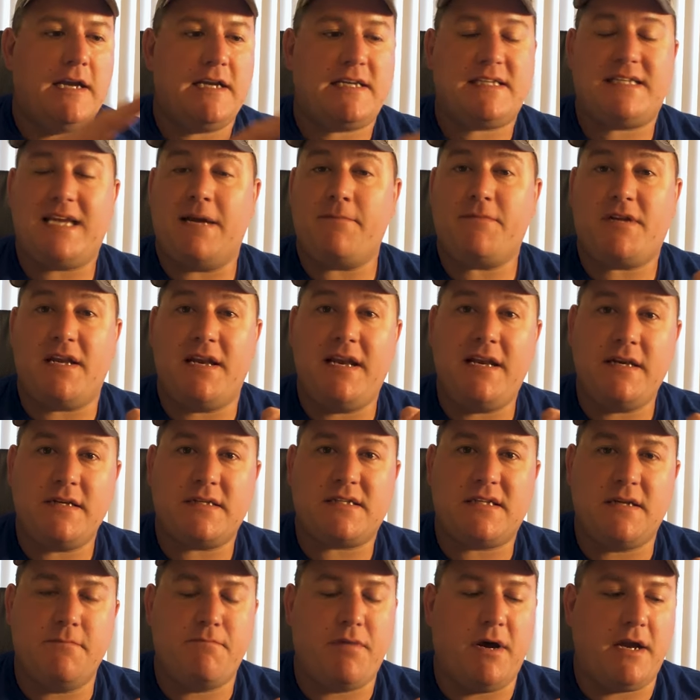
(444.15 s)
accept an
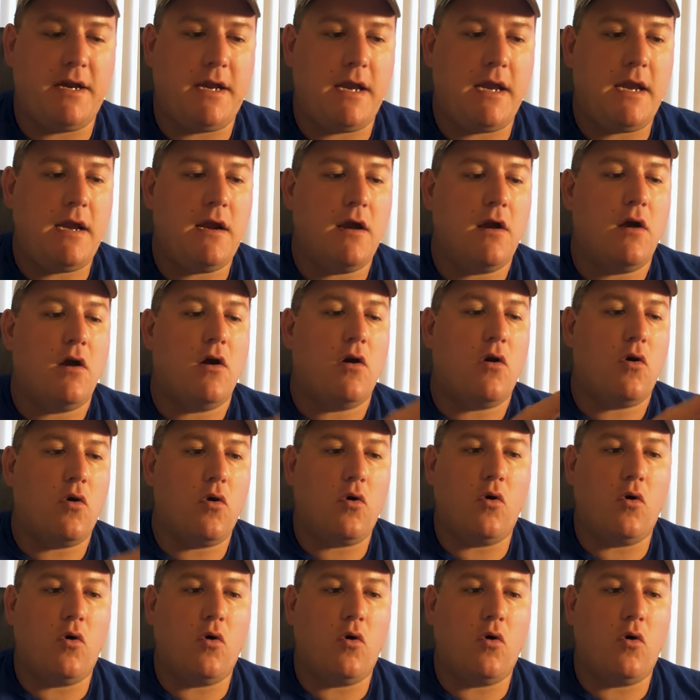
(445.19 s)
Insta-Buddy,